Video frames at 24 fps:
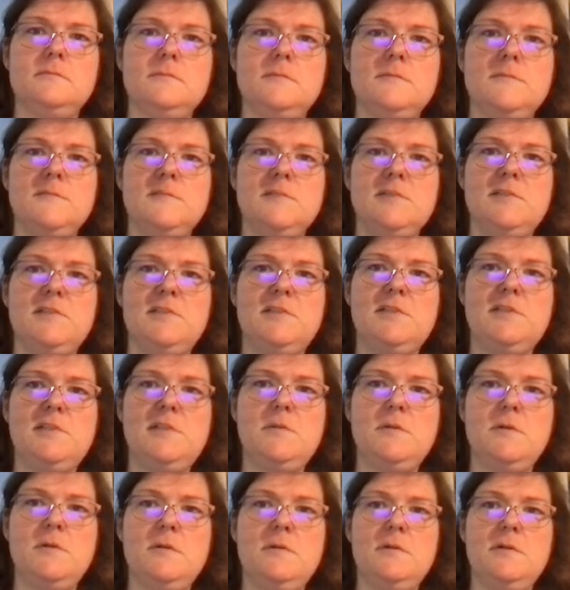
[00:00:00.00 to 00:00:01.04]
Let's see
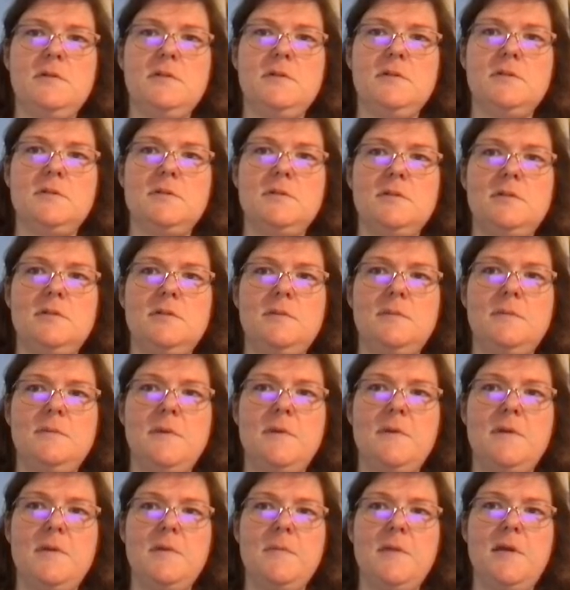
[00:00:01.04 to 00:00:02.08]
what else maybe
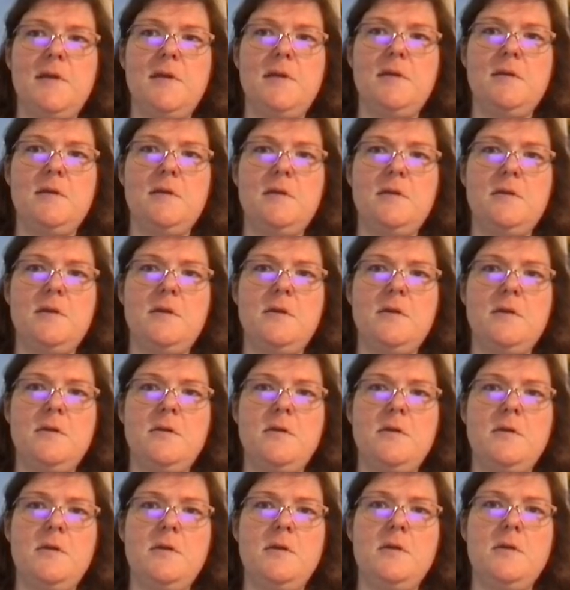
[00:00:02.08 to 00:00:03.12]
we can make
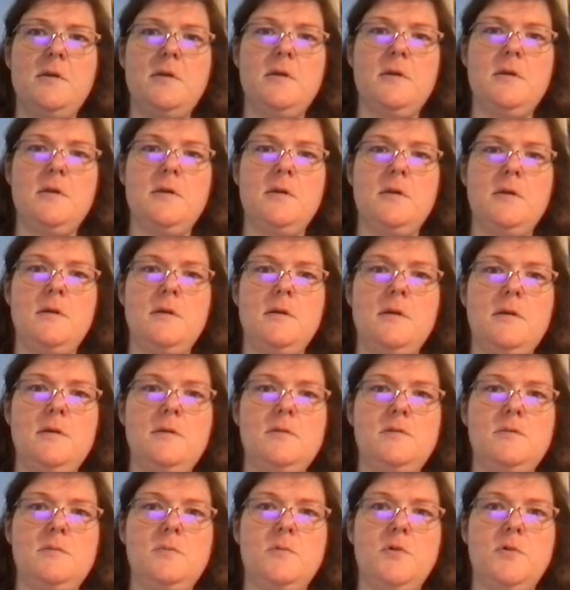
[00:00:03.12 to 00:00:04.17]

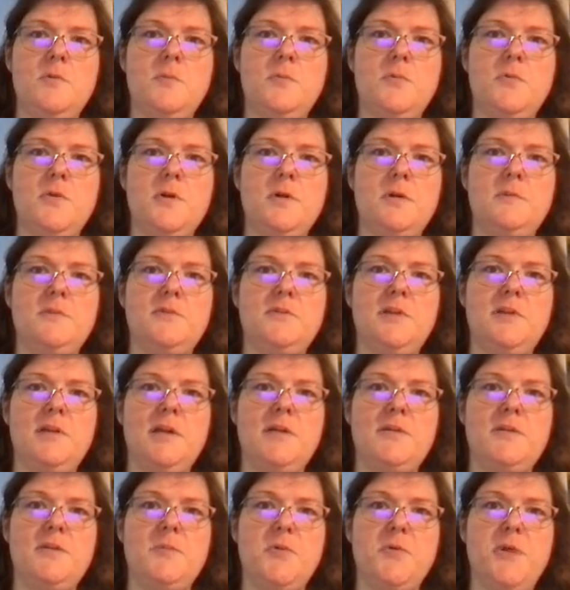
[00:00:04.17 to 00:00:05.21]
some more printables. I
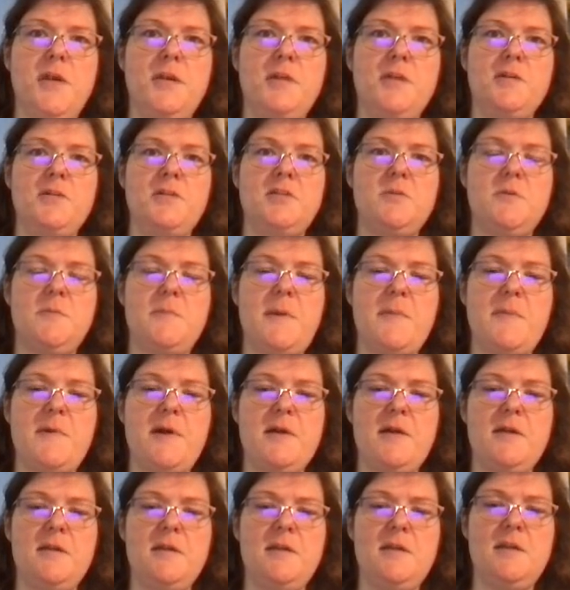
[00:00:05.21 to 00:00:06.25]
got the pregnancy one. Maybe
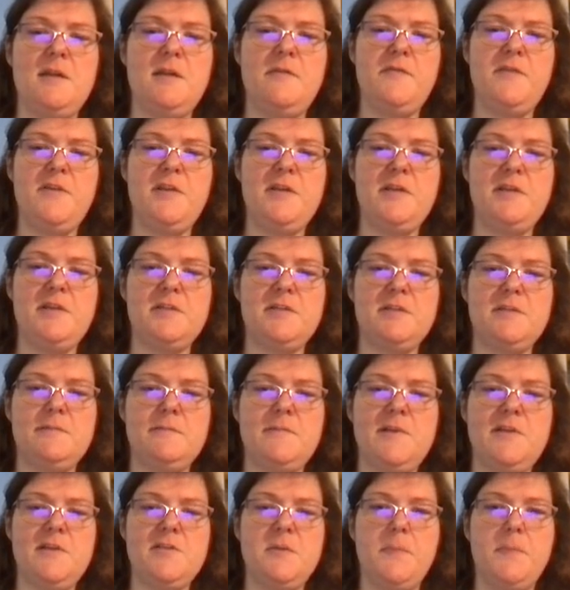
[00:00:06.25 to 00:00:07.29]
I can give this
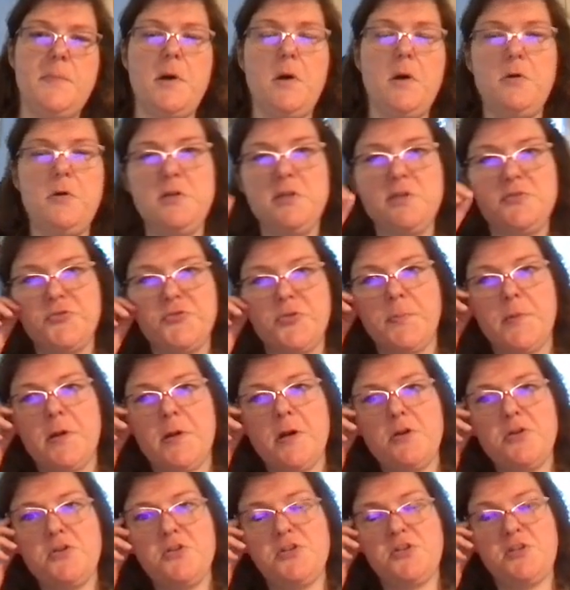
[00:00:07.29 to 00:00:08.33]
as a bonus for
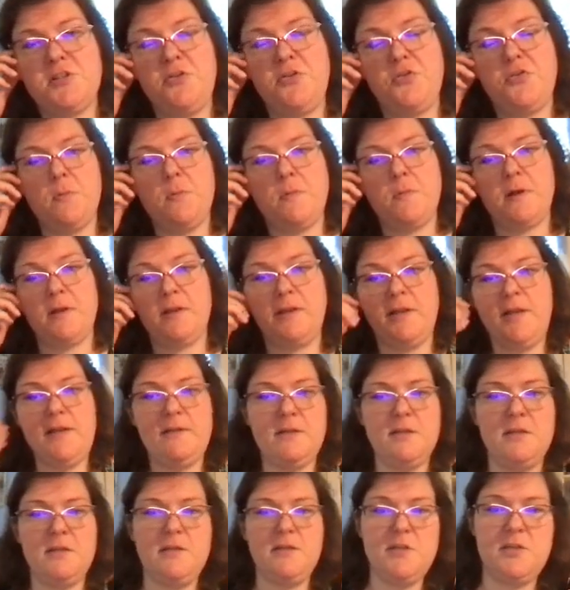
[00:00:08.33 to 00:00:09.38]
purchasing through my link,
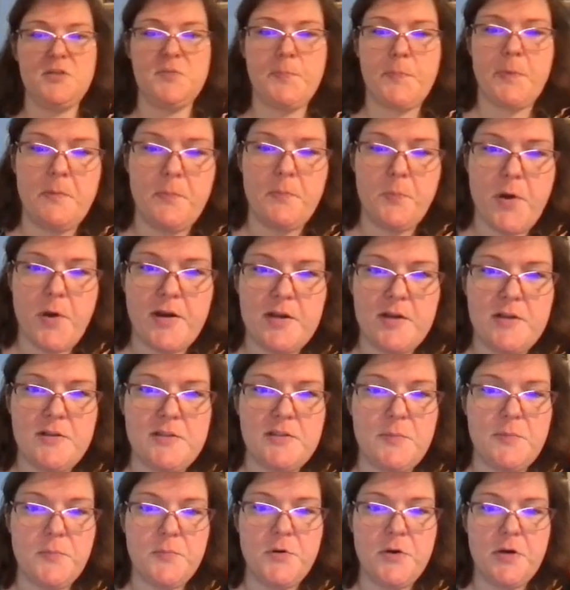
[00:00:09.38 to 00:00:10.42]
that this
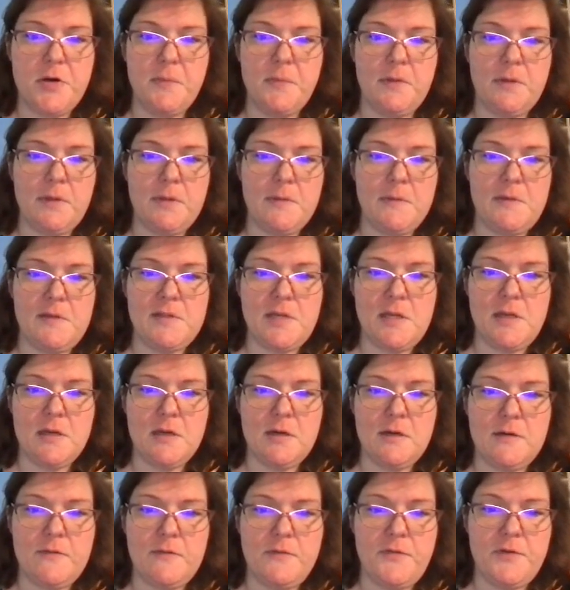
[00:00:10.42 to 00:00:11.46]
pregnancy printable. Let me take
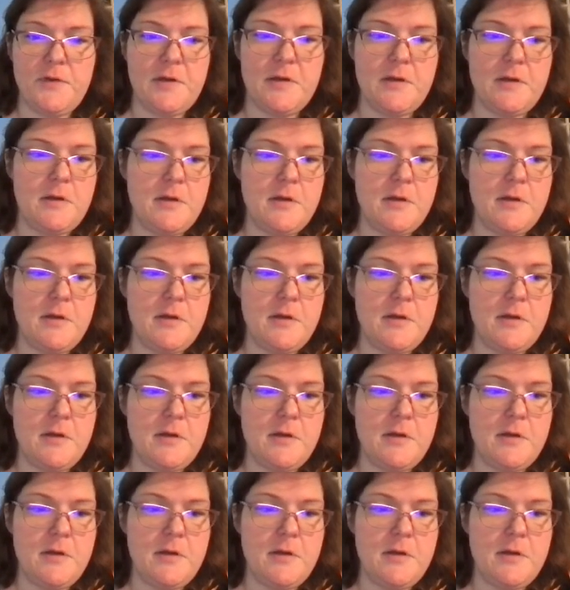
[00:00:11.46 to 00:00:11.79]
off the